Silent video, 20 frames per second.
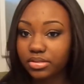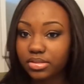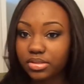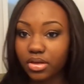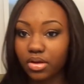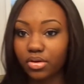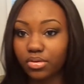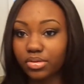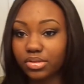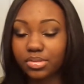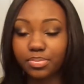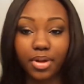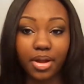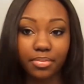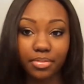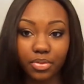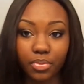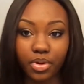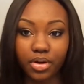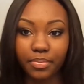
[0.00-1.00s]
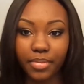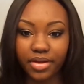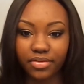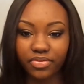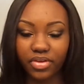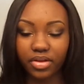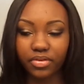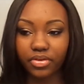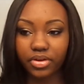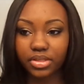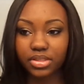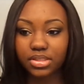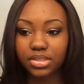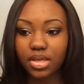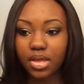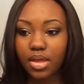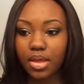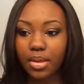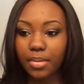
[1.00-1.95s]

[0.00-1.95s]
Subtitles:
so it's probably one of my favorites.